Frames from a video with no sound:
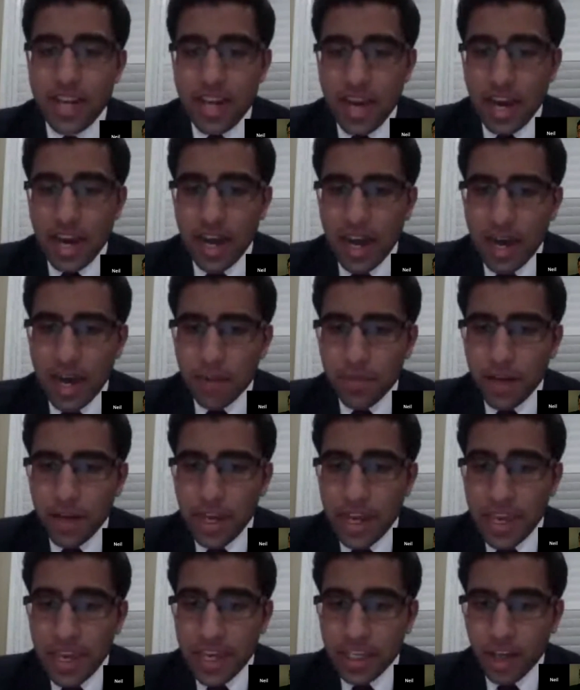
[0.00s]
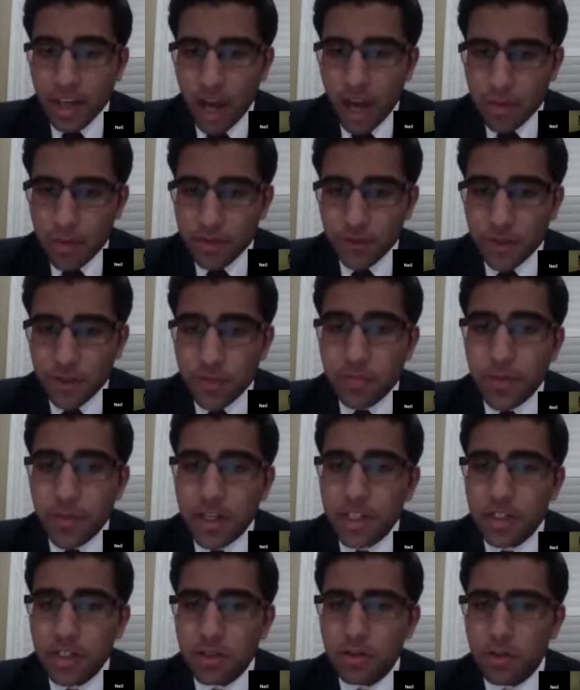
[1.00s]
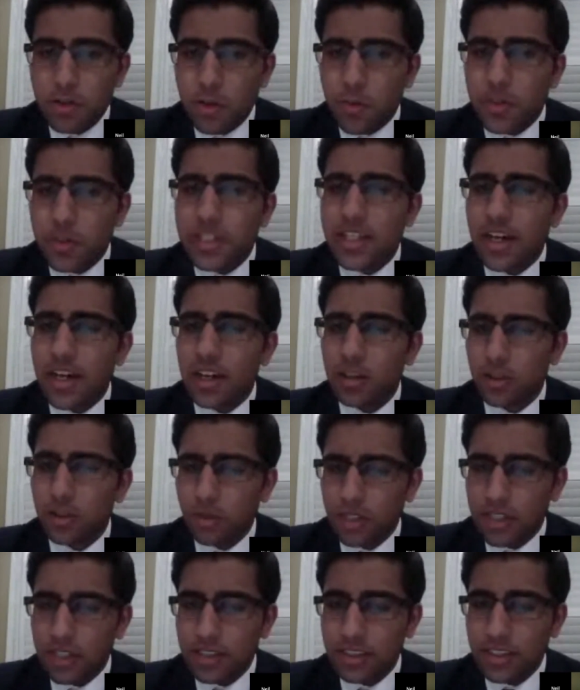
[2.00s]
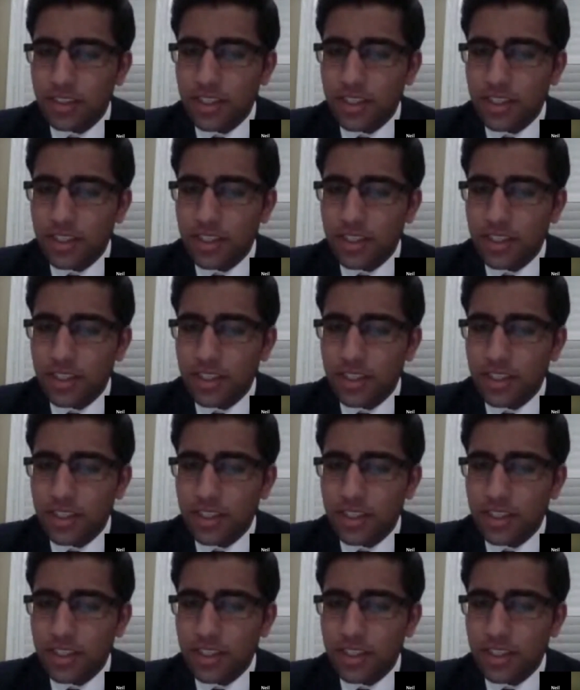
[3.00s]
A comment from Banu Upadyalula.